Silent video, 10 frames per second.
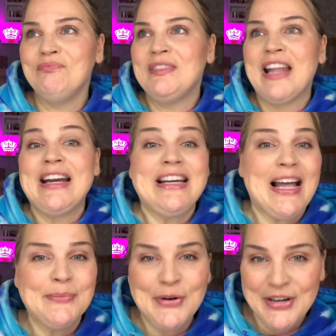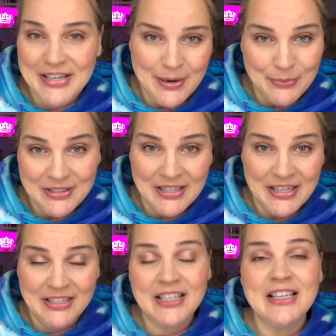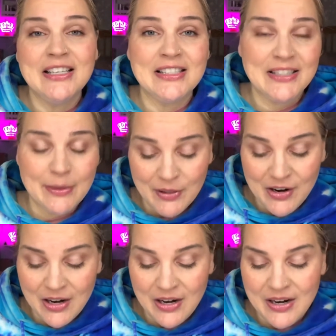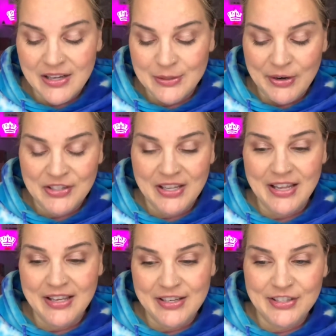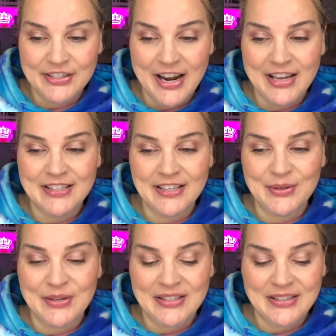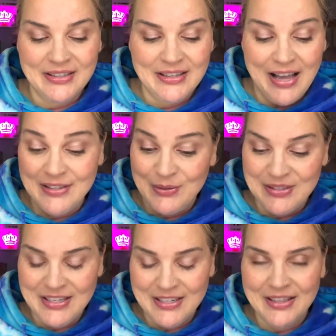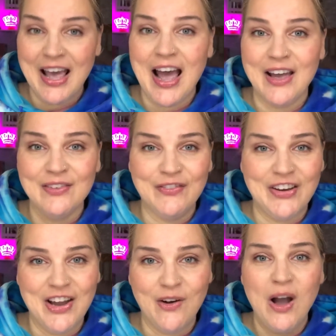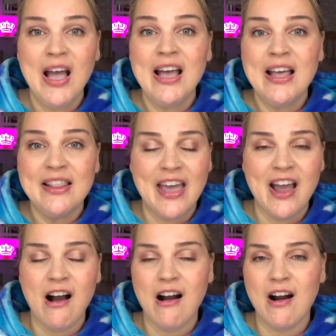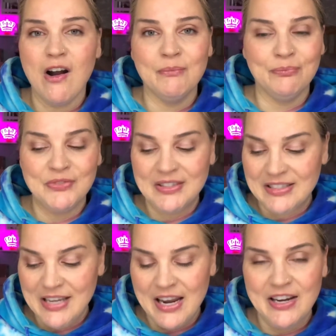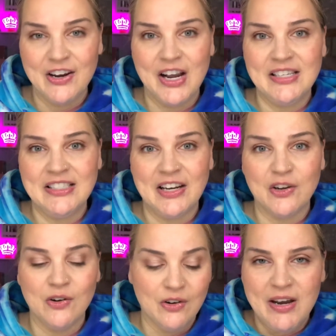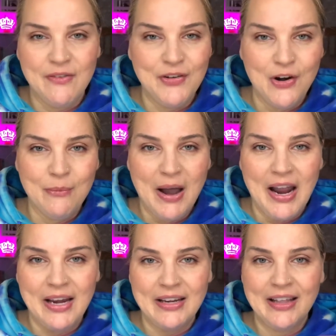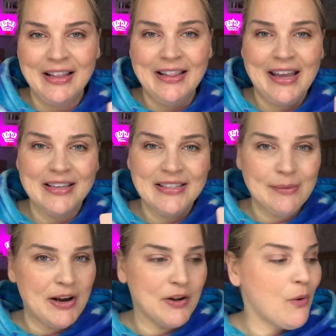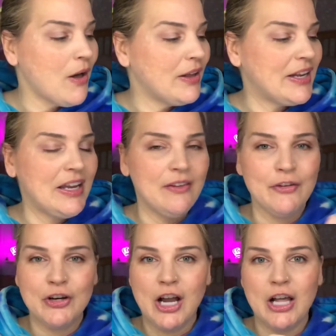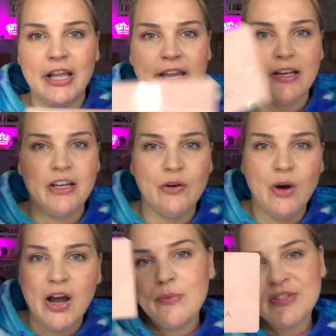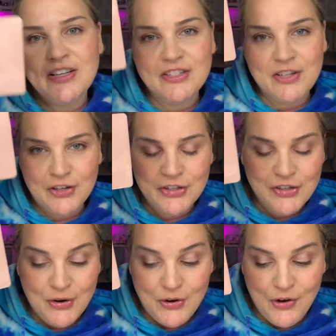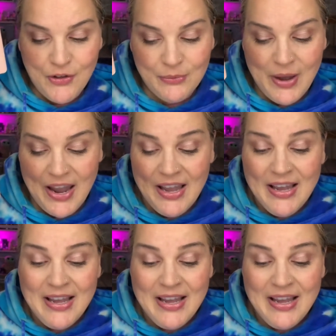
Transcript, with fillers: 99.9% similar, especially like these shades, as you've seen in that video. They are dang near identical. And if you don't mind like a step down in quality, if you're not like, you know, 100% Natasha Denona all the way,